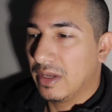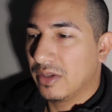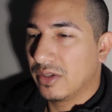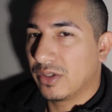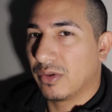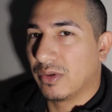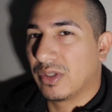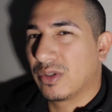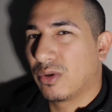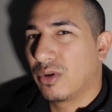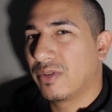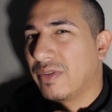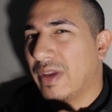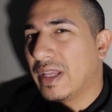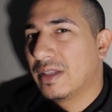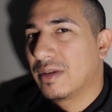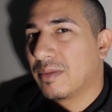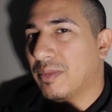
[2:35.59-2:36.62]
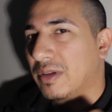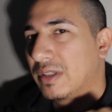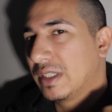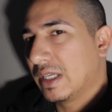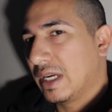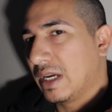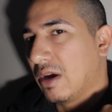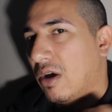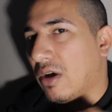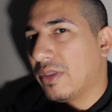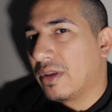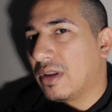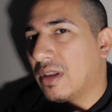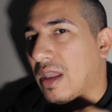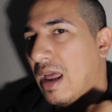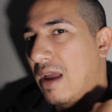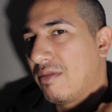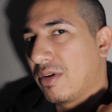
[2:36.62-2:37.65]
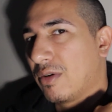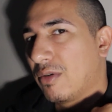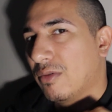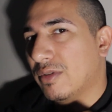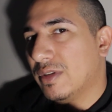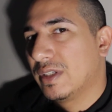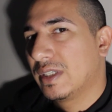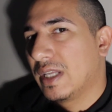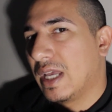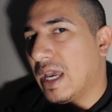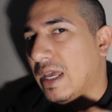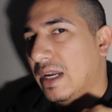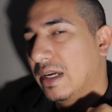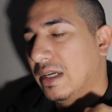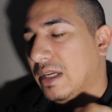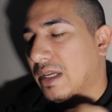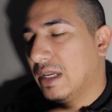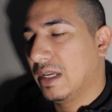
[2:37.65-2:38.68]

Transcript: so it sort of ends up sitting on the clavicle instead.